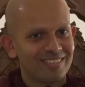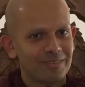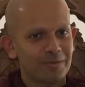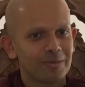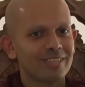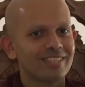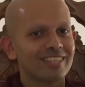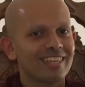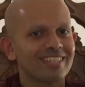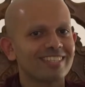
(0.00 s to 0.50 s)

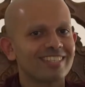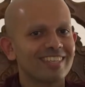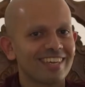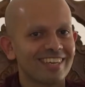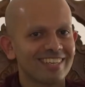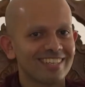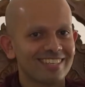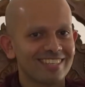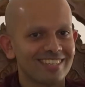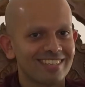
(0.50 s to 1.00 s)
What does that
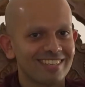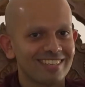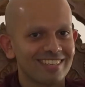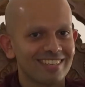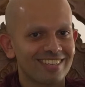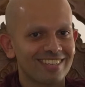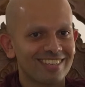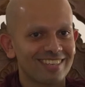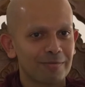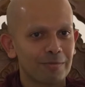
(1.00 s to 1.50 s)
say
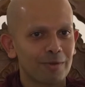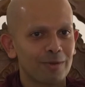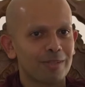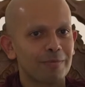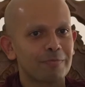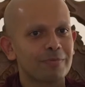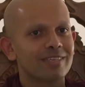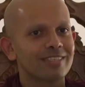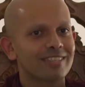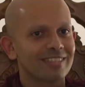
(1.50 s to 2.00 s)
about
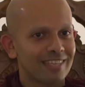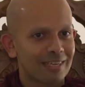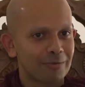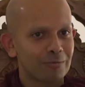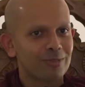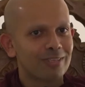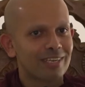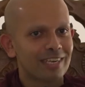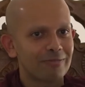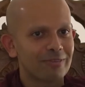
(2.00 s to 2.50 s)
the person
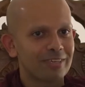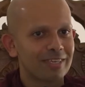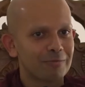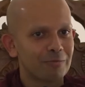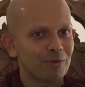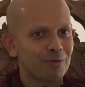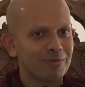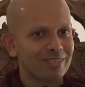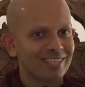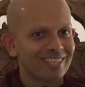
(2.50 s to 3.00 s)
that was living a
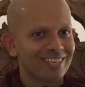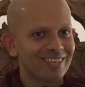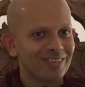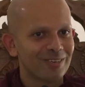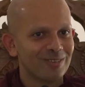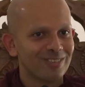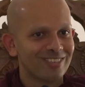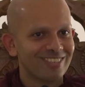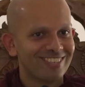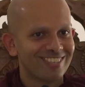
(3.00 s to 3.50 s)
moment
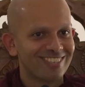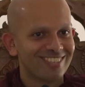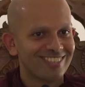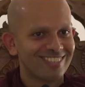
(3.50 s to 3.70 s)
ago?